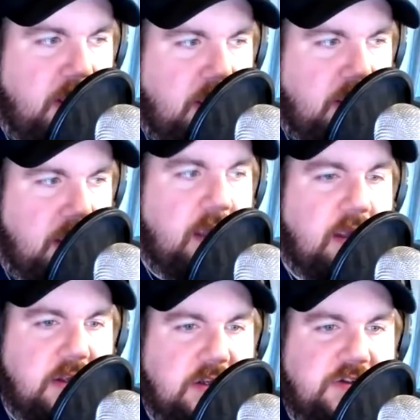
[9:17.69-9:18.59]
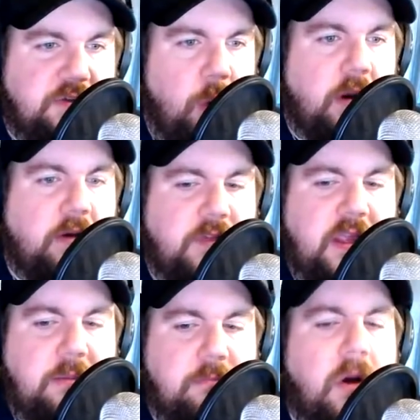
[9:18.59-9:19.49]
is one of the
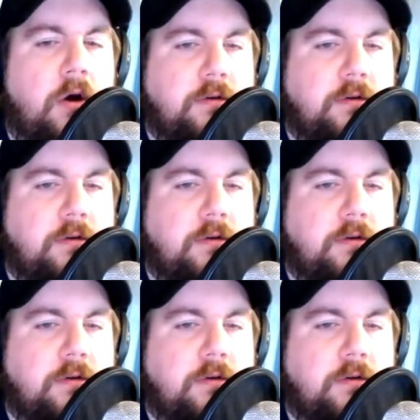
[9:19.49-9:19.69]
most